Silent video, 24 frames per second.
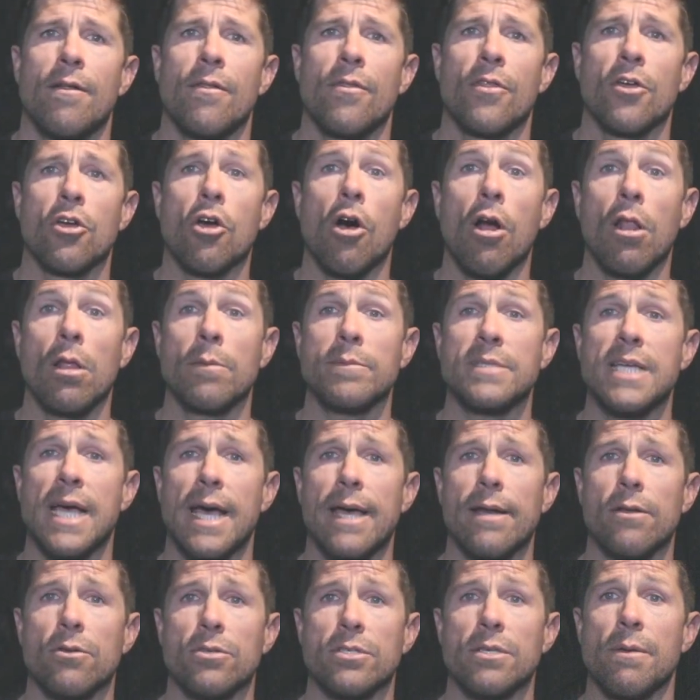The column
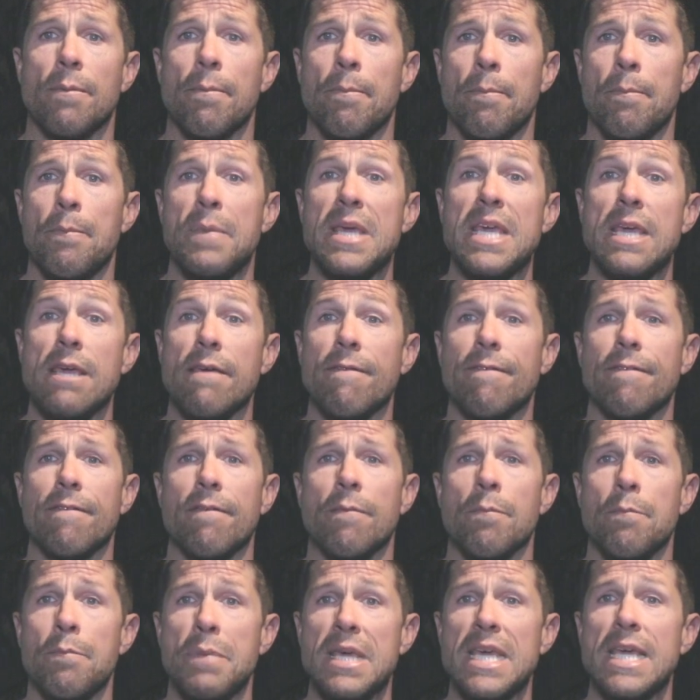titles BEEF,
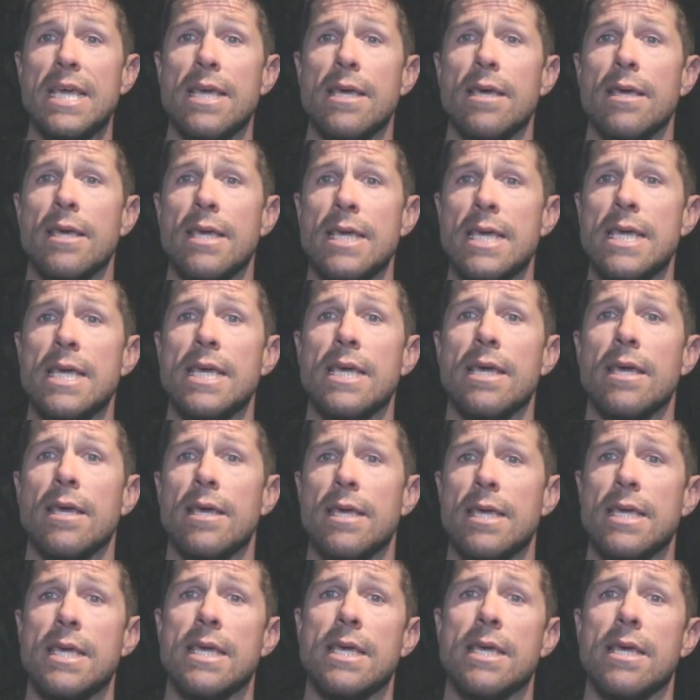
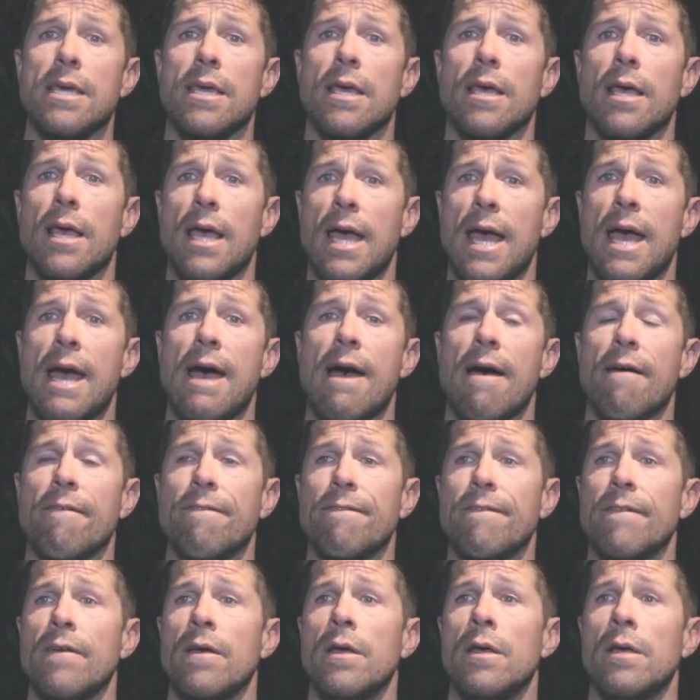
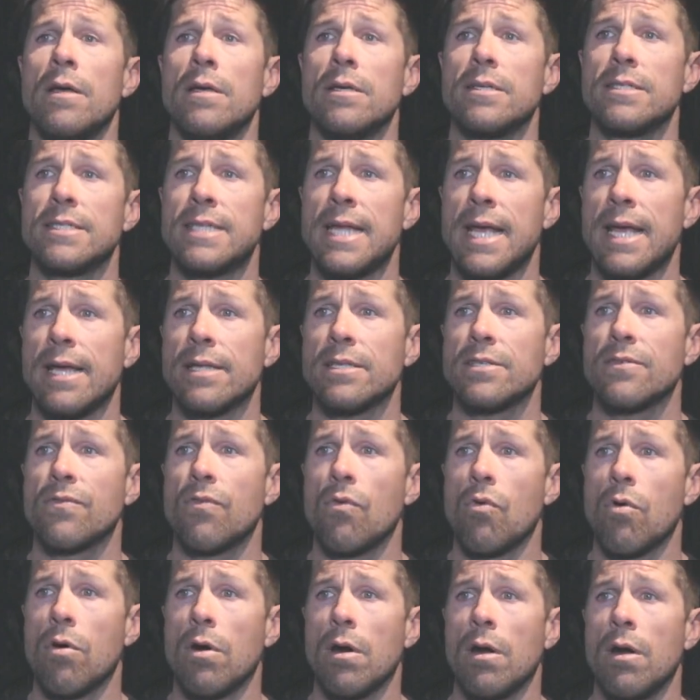B-E-E-F, stands
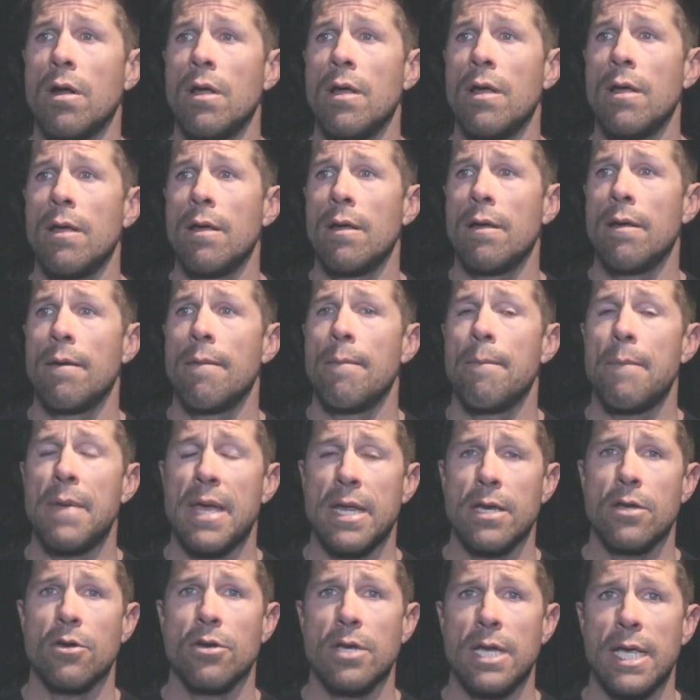for
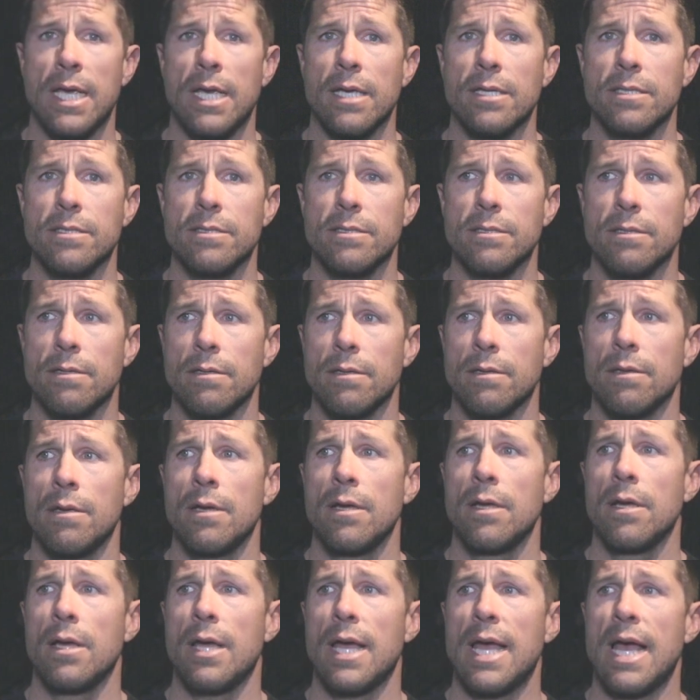bend your knees,
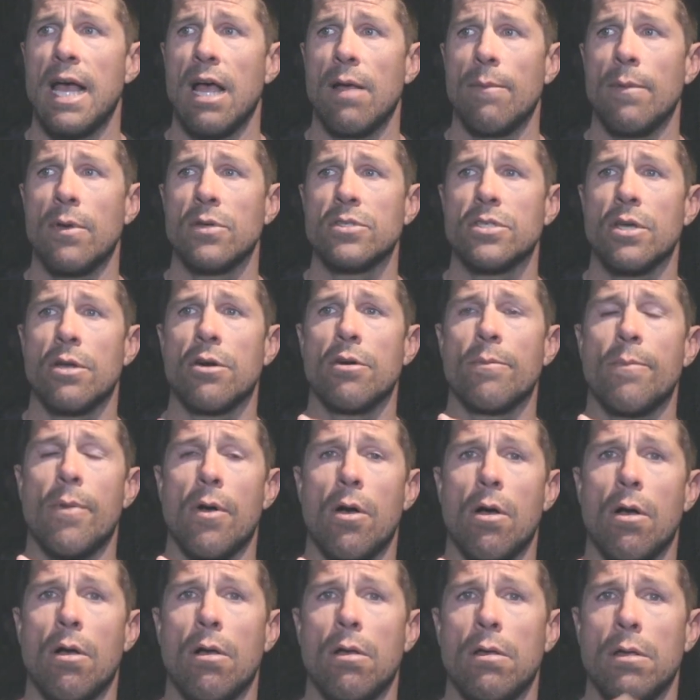elbows under
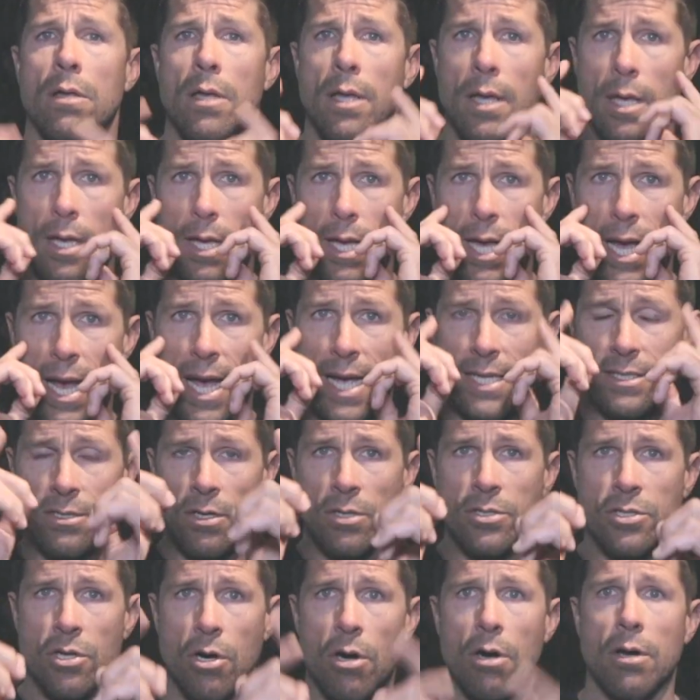ball, eyes
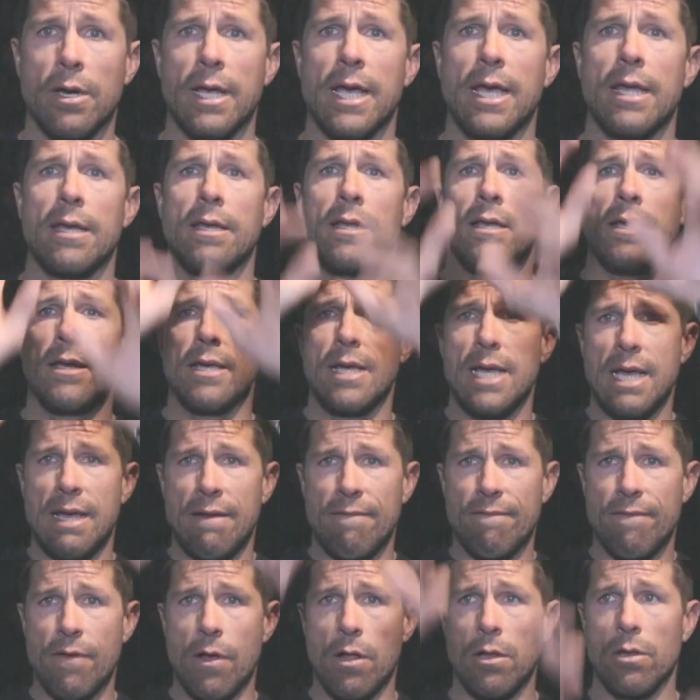on target,
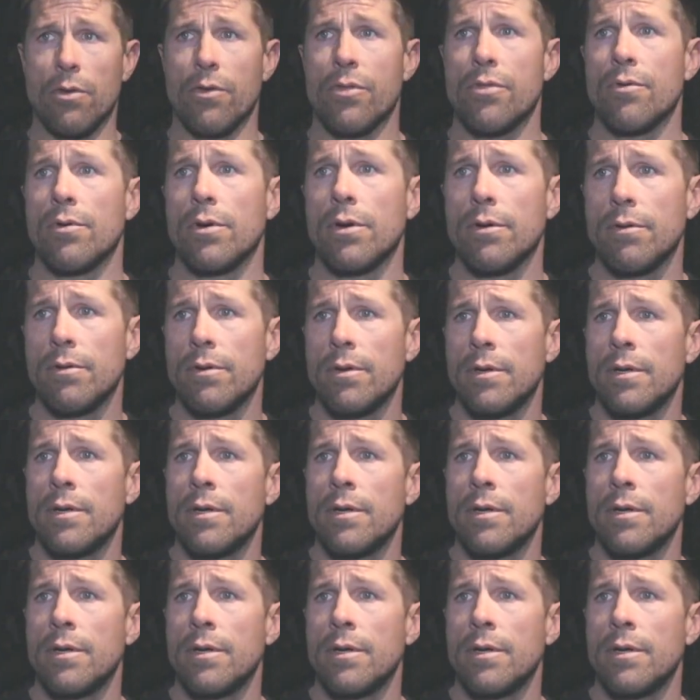and follow through.